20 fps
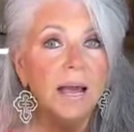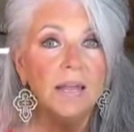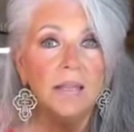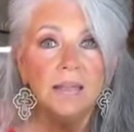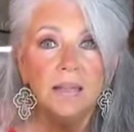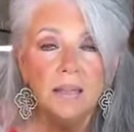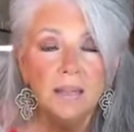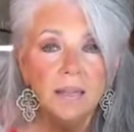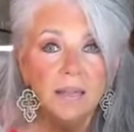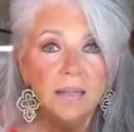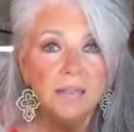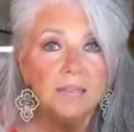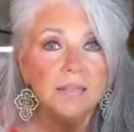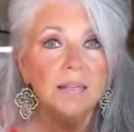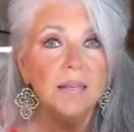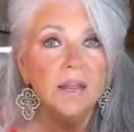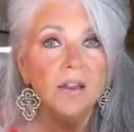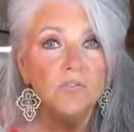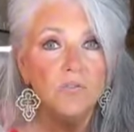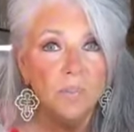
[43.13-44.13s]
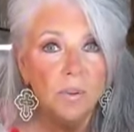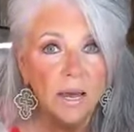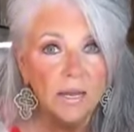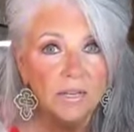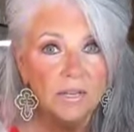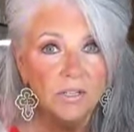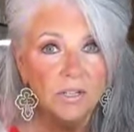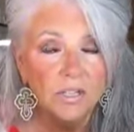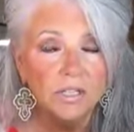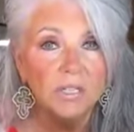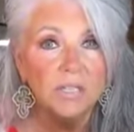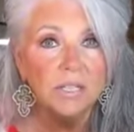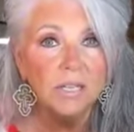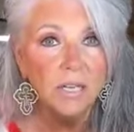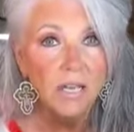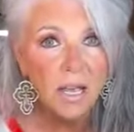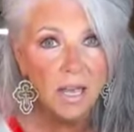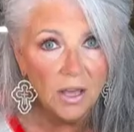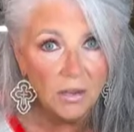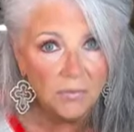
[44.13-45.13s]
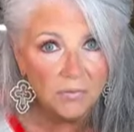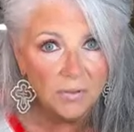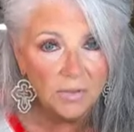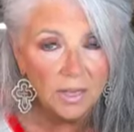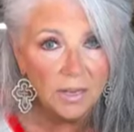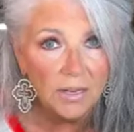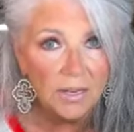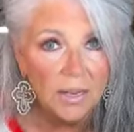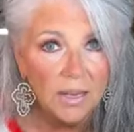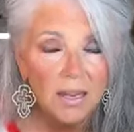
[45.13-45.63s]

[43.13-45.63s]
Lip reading: kids and everybody just loved it.